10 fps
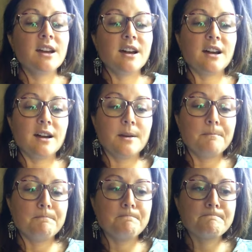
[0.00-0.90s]

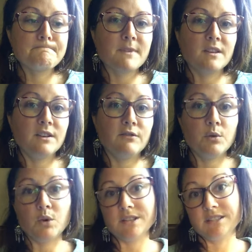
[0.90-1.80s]
Um, if you
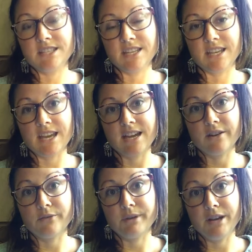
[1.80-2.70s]
want to get
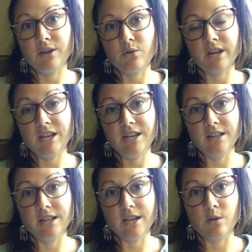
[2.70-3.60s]
a reading or
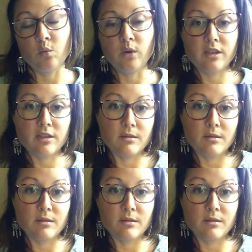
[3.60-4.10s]
healing with